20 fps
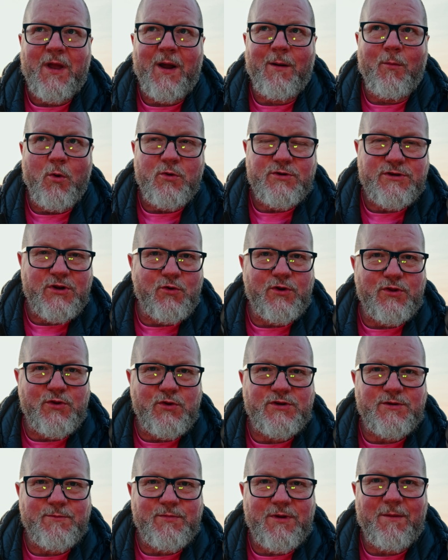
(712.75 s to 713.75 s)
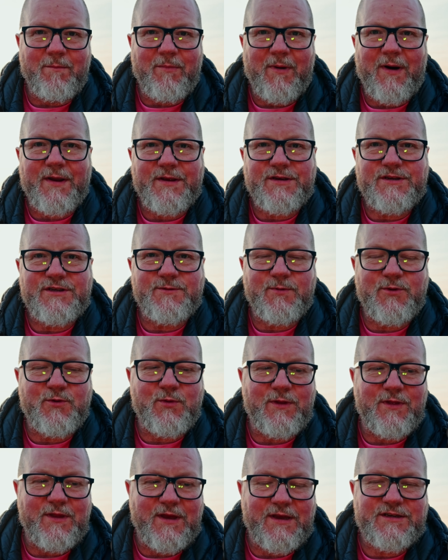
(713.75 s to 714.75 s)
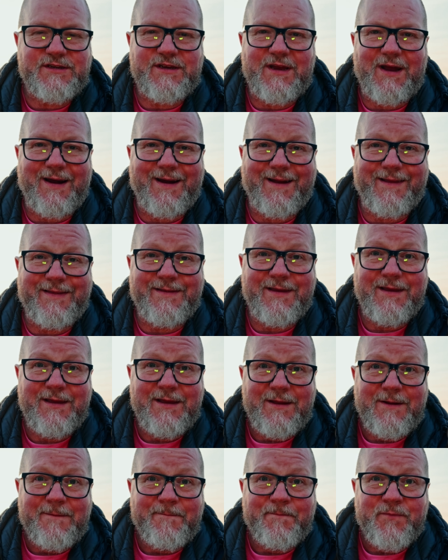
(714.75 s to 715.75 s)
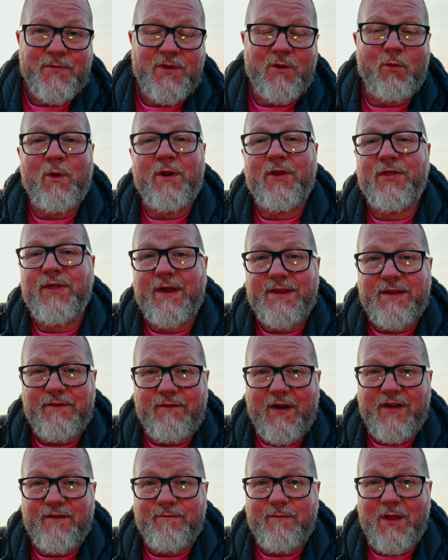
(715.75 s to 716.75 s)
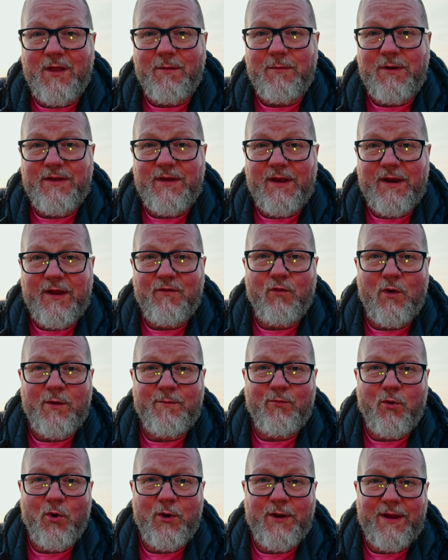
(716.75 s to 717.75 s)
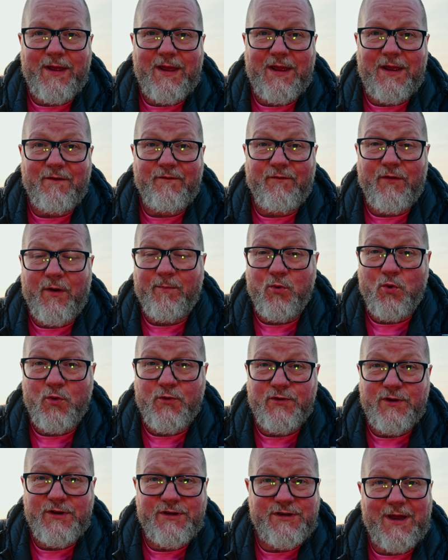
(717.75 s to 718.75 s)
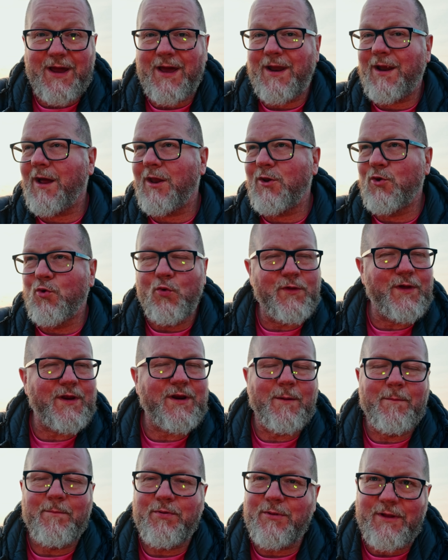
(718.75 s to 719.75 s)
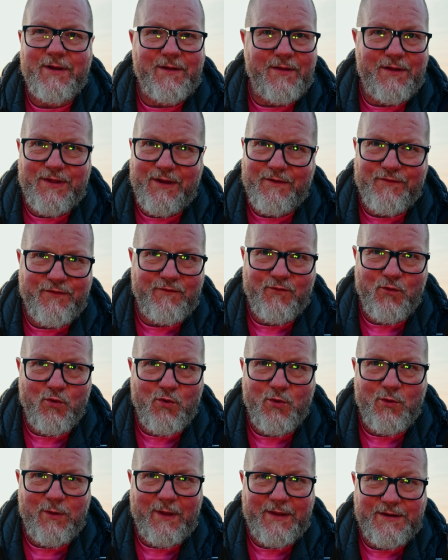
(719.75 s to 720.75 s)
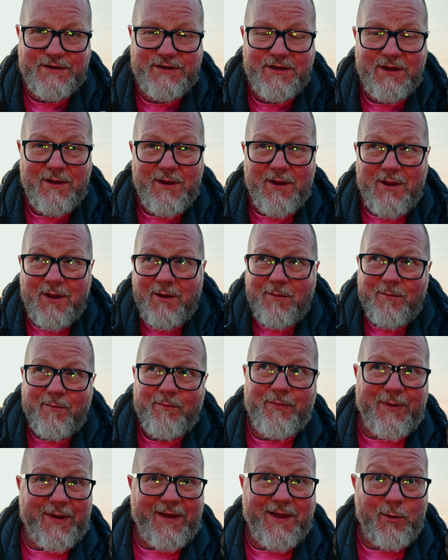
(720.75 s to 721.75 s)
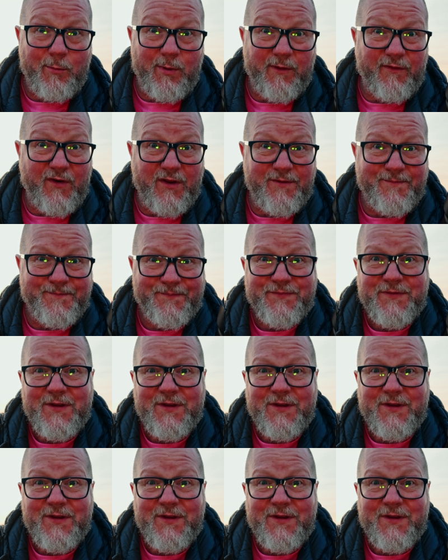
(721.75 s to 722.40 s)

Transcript: I'm also going to do some comparisons between this and the 135mm f1.8 for portraits, and I know they're completely different focal lengths, but hey, it'll be fun.